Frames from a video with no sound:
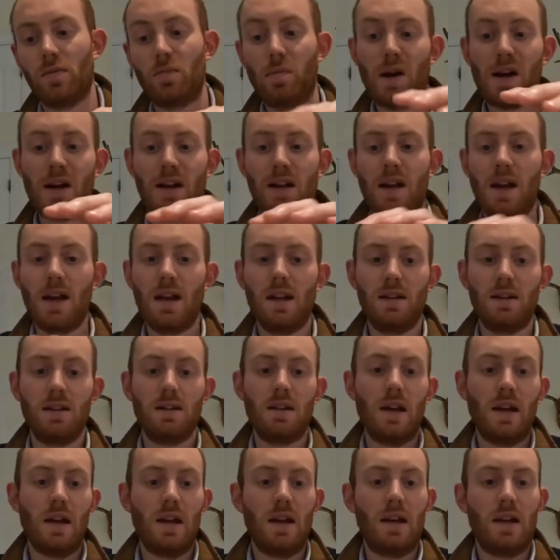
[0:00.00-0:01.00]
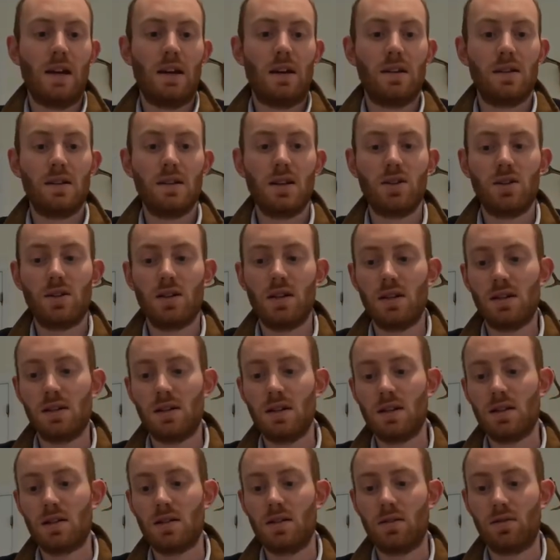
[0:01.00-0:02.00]
the back end. And essentially it
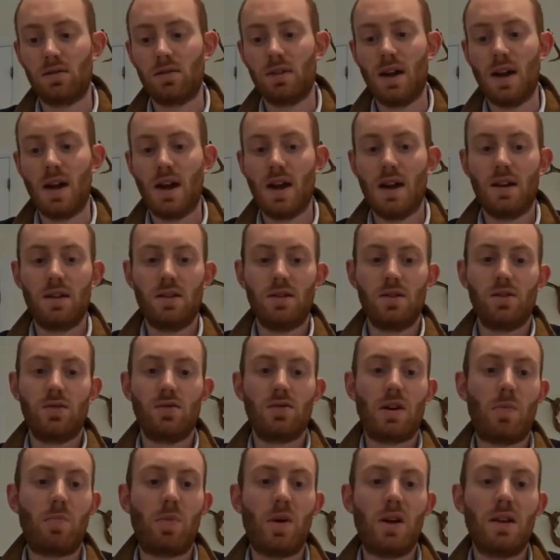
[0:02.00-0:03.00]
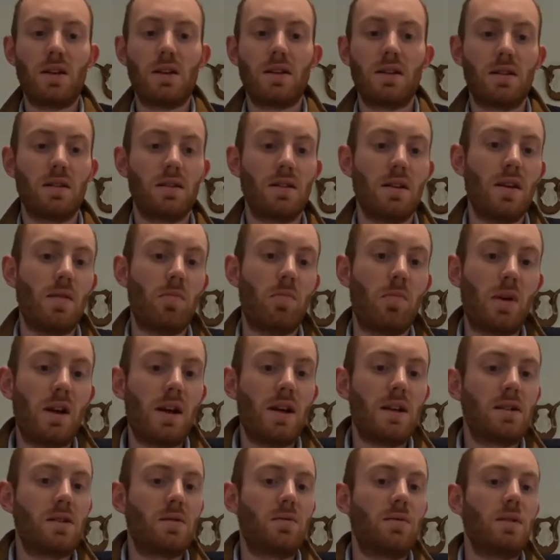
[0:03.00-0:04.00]
sits along there and you strap it in
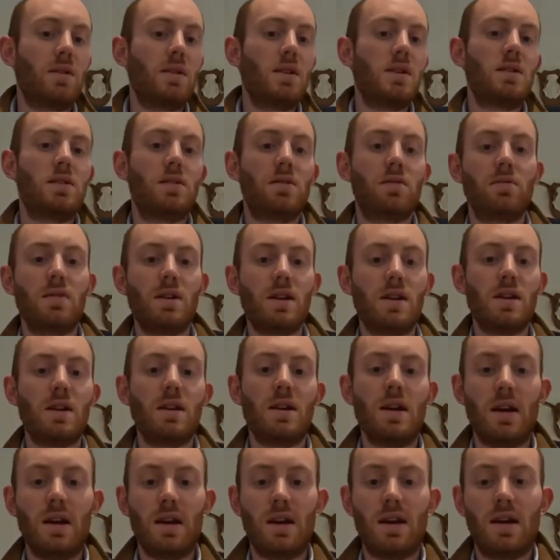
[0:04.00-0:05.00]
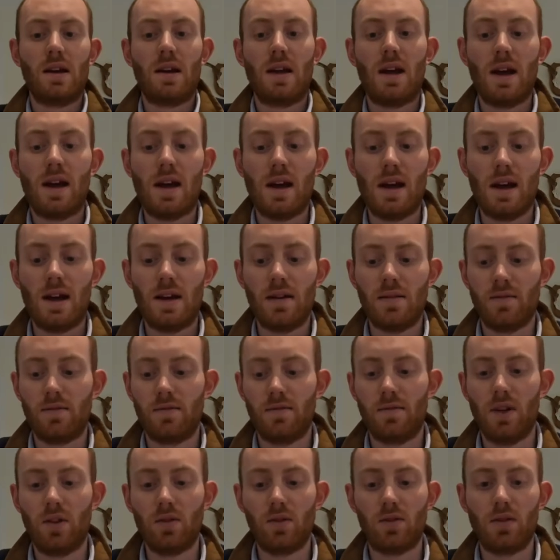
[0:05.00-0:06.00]
place with these three
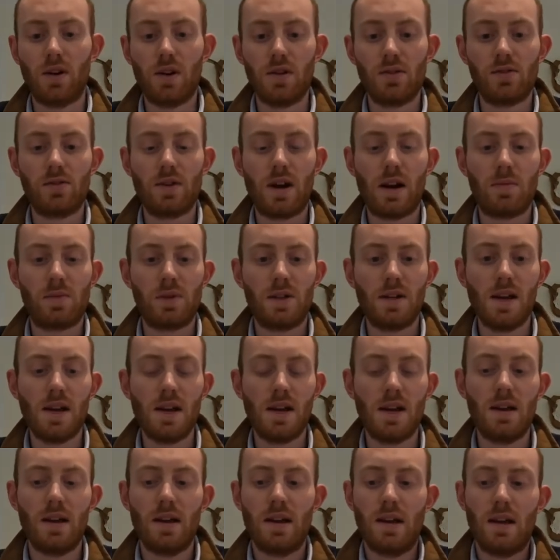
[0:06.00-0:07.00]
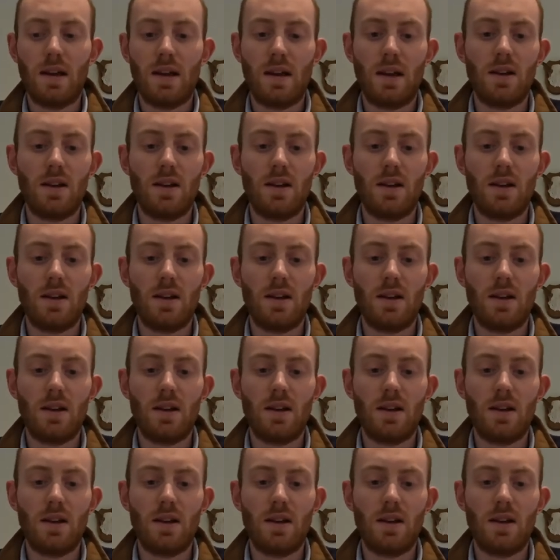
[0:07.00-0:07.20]
Velcro straps here.